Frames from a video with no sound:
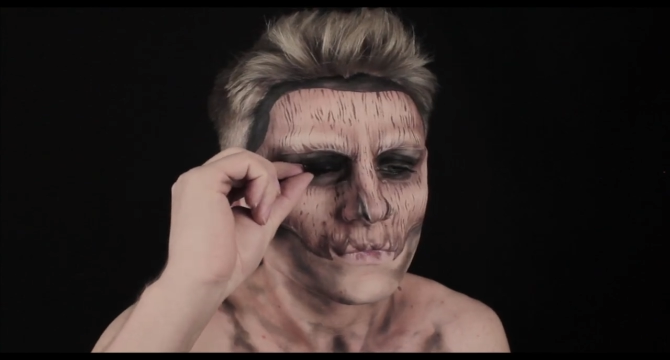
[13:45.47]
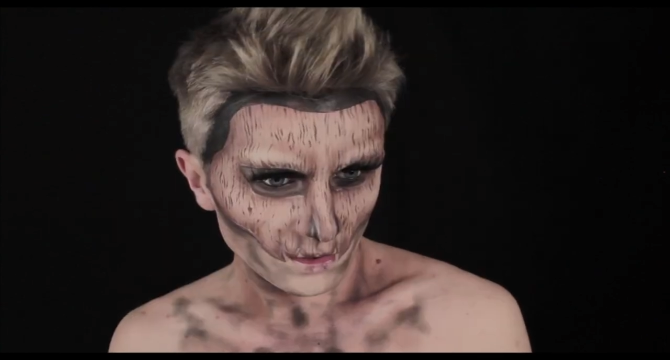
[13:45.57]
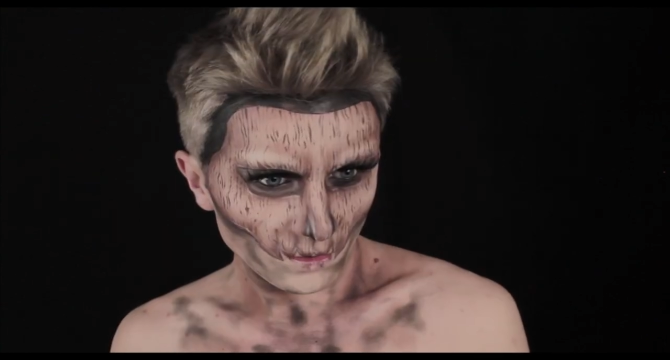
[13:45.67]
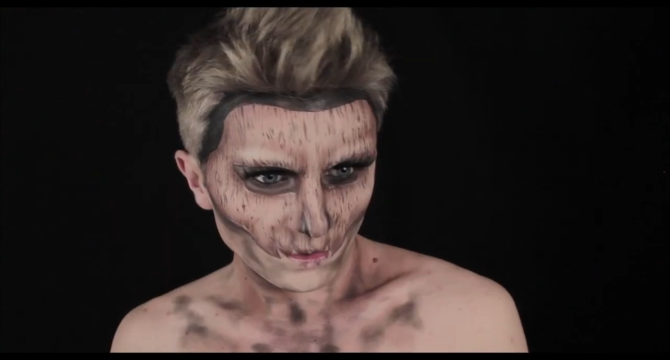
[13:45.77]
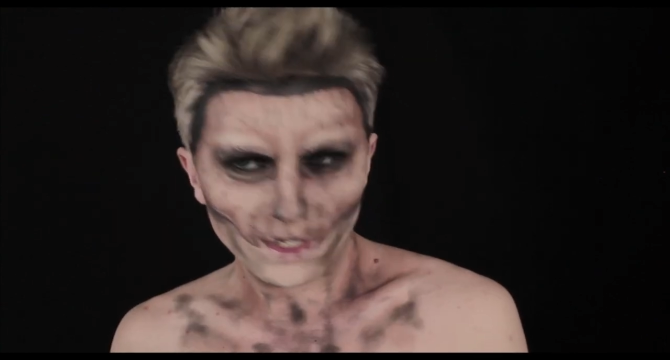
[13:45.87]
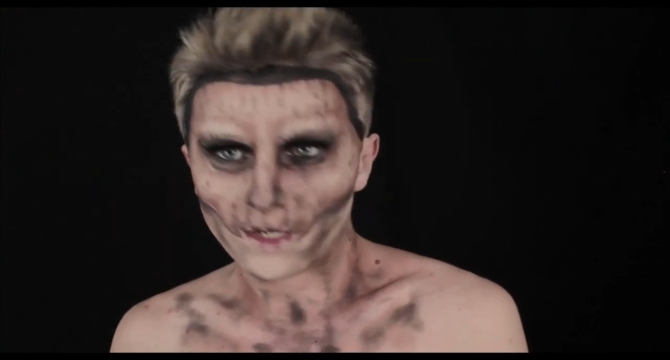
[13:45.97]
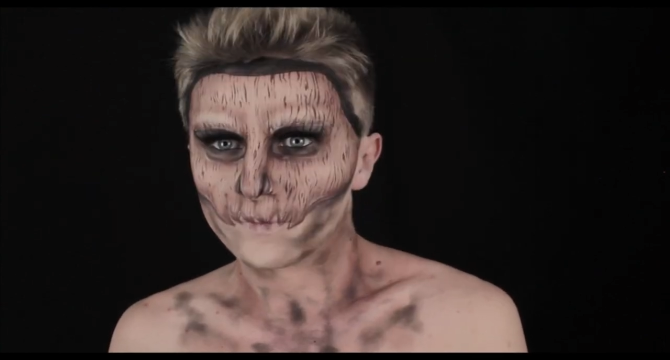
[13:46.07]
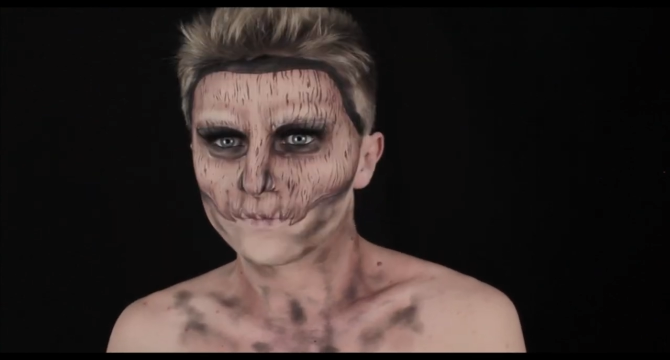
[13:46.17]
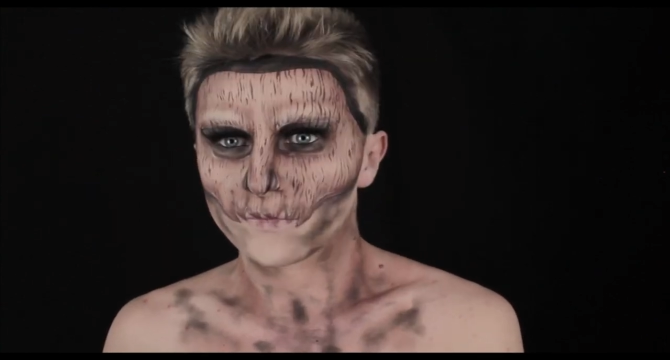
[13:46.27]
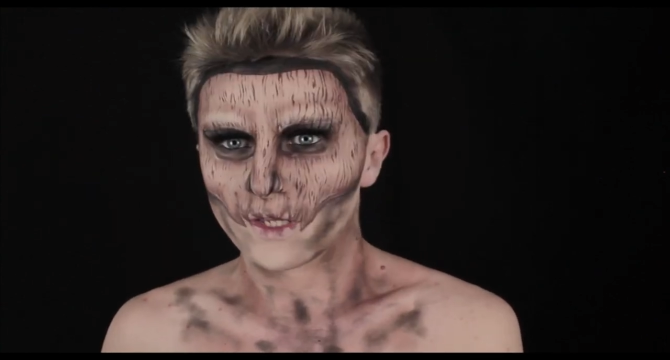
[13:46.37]
Okay,
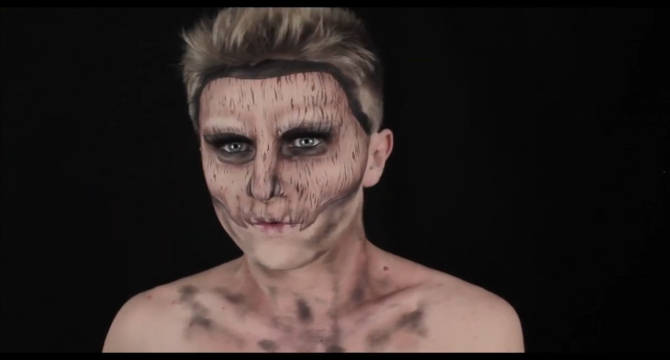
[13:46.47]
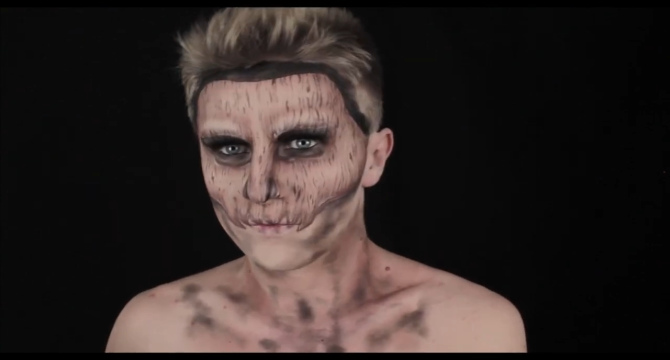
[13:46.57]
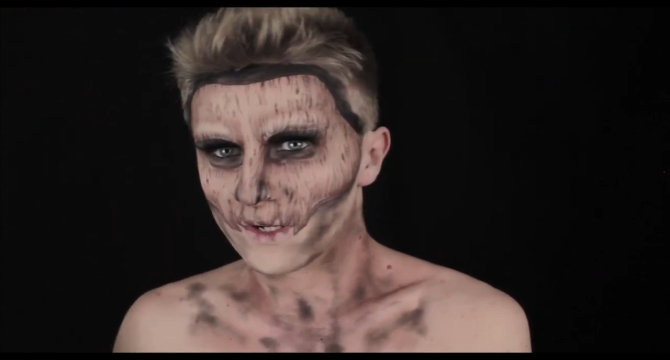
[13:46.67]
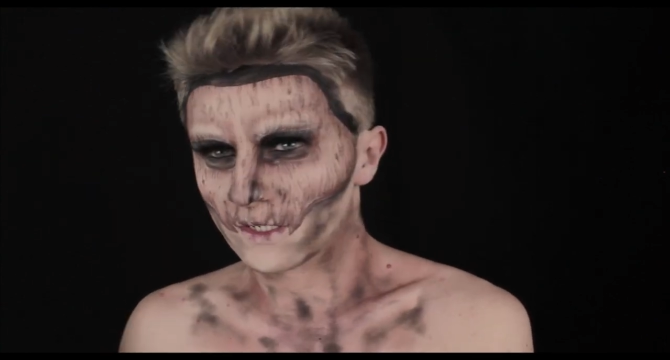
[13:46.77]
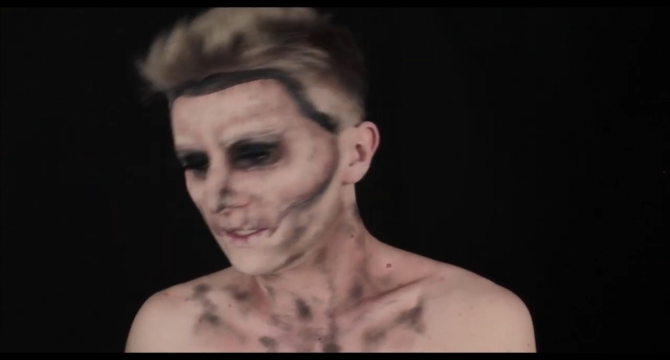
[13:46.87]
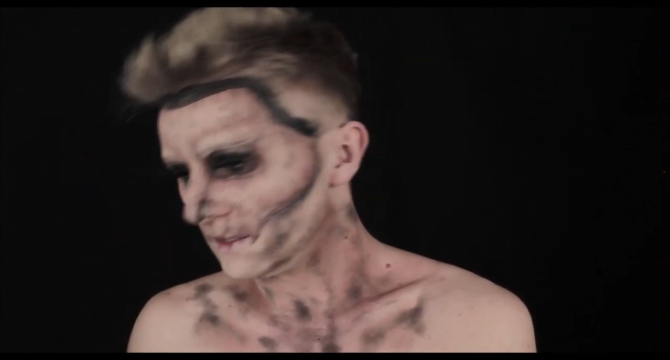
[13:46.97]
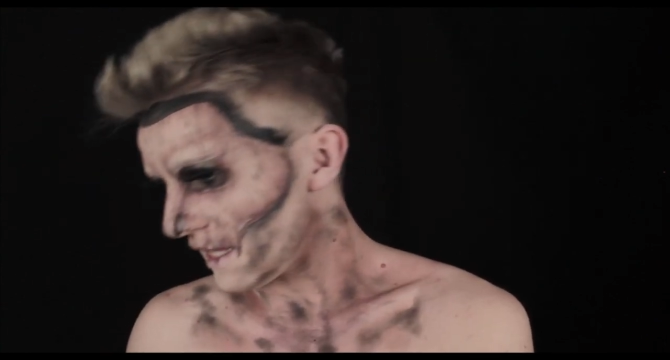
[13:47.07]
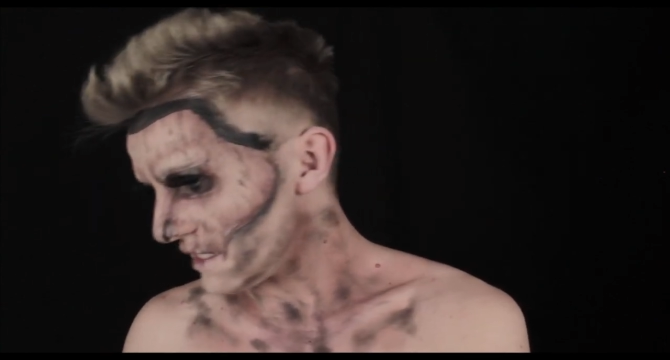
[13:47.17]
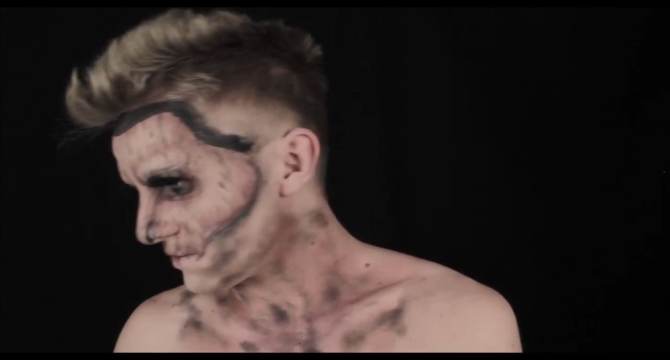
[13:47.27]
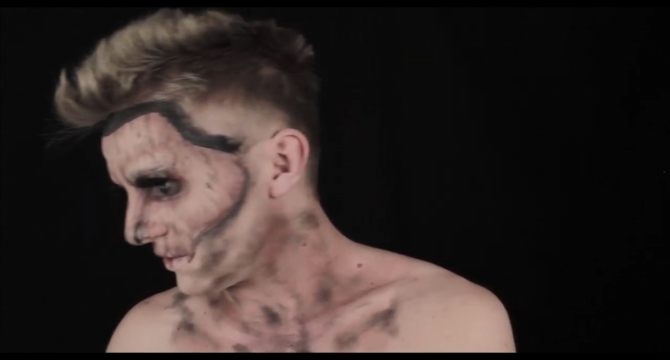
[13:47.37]
and finally,
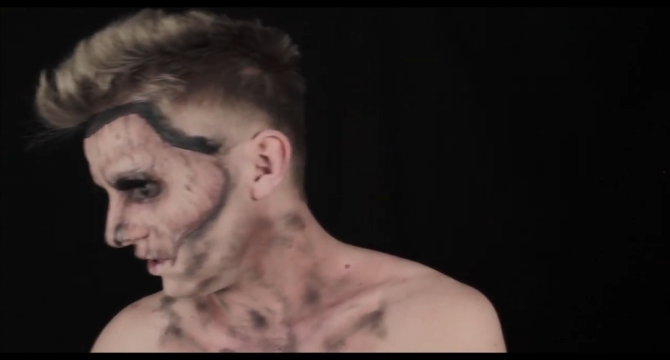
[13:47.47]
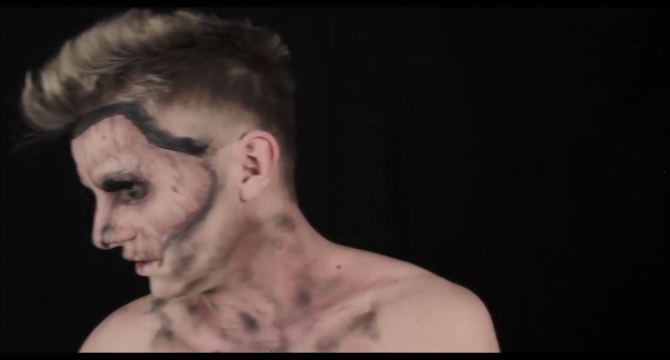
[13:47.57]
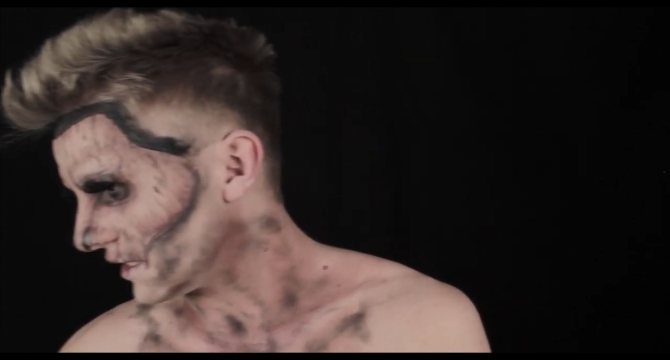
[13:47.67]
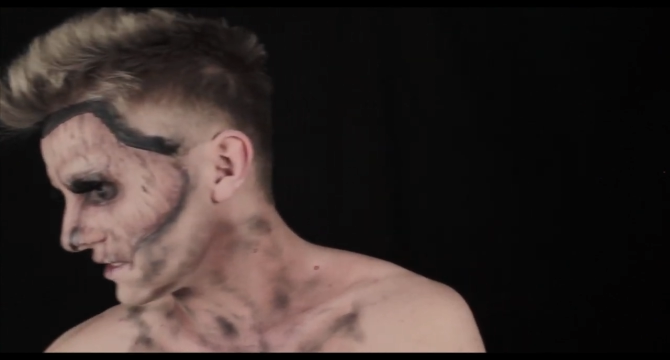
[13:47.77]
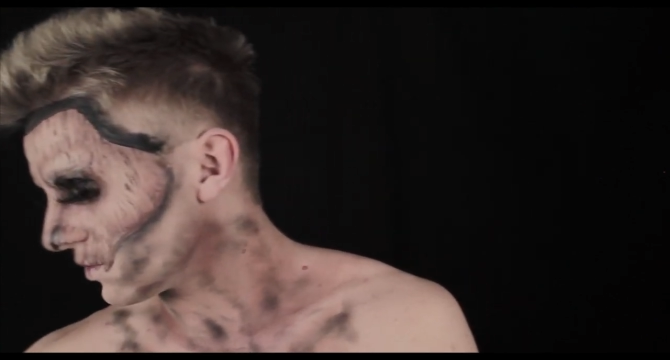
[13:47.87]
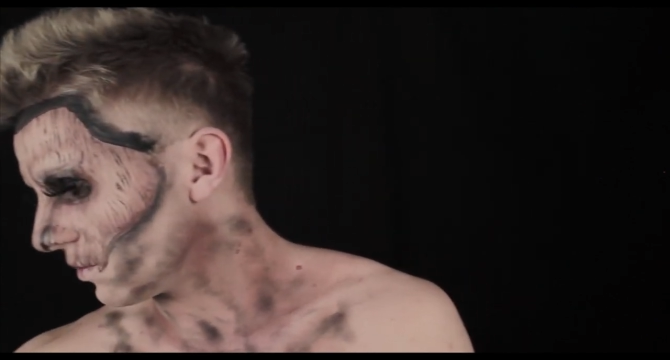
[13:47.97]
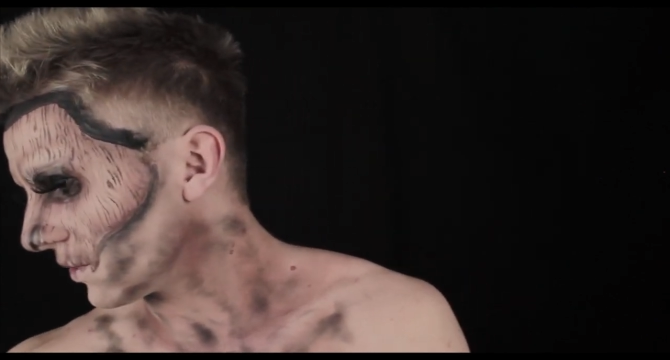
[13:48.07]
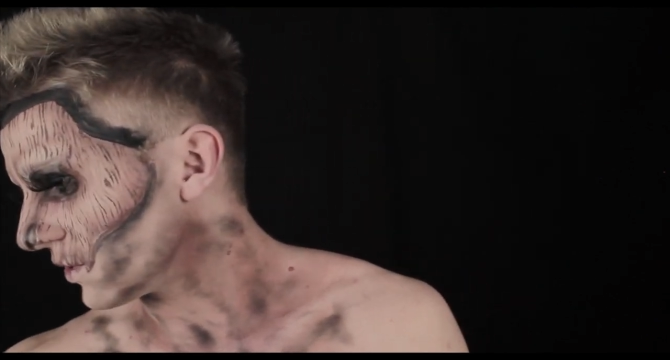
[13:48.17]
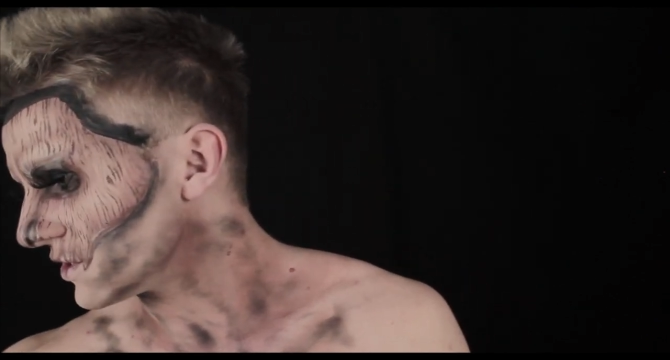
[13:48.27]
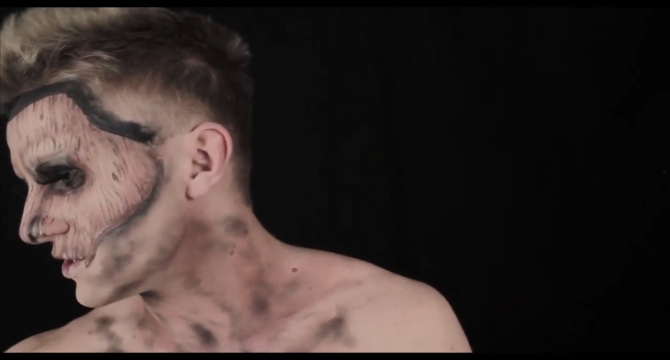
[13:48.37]
last but not least, what we're
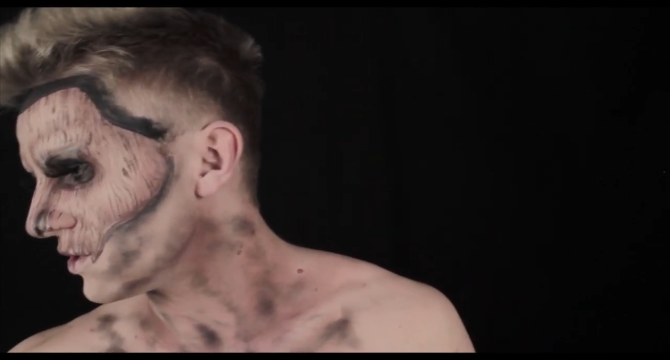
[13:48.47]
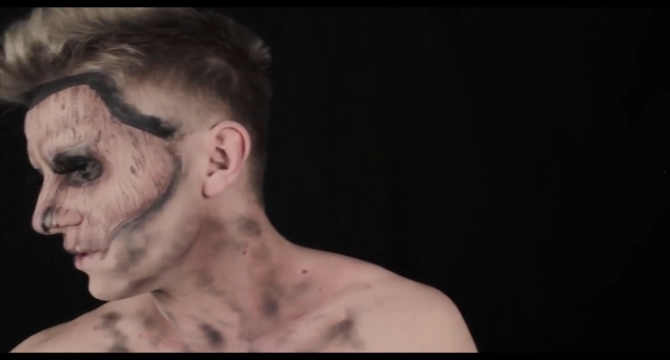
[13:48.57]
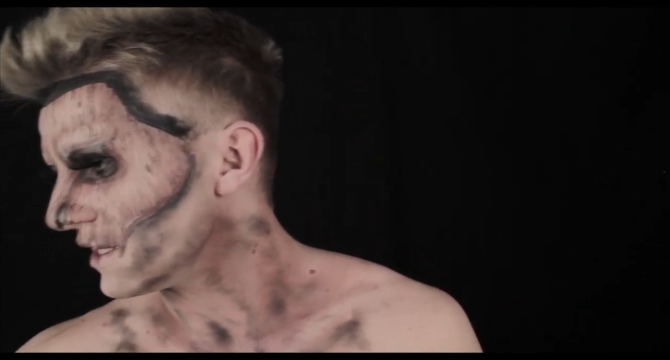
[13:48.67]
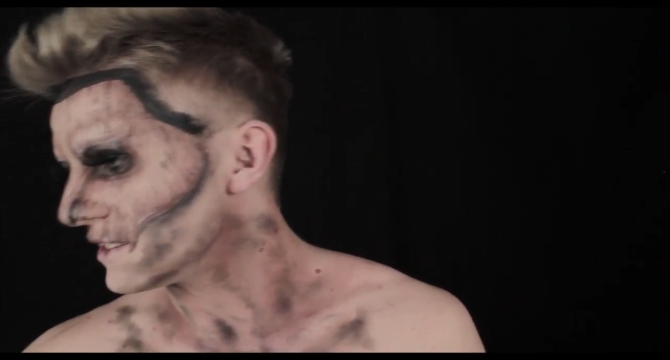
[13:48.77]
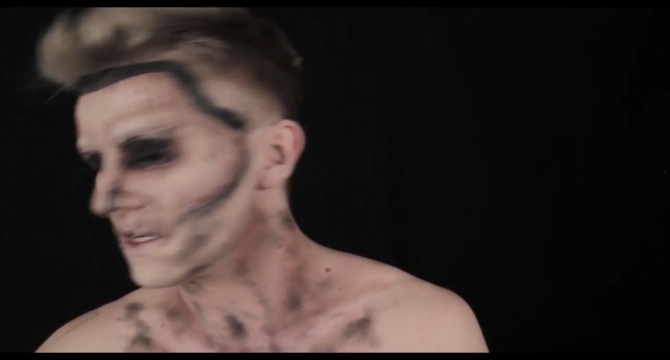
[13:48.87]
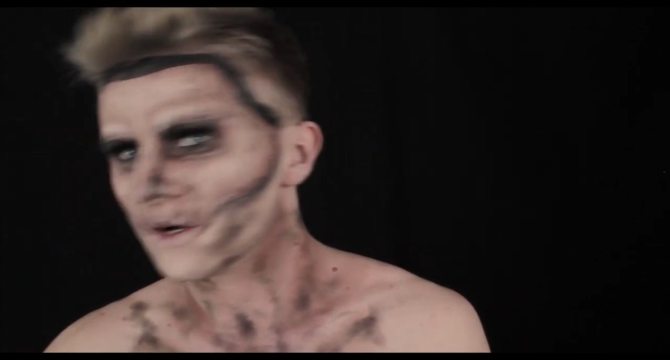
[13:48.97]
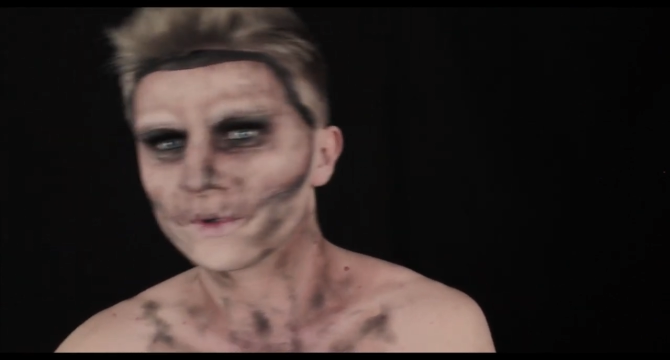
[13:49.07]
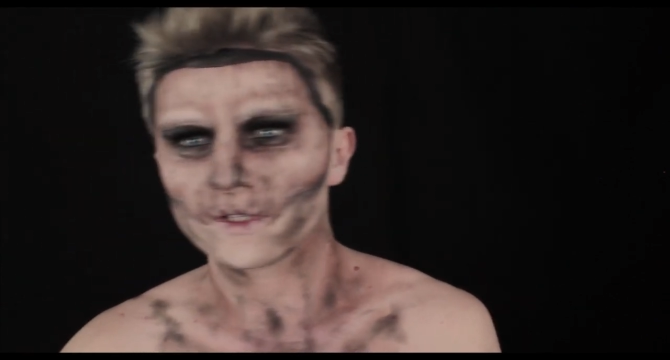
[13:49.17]
going to do is our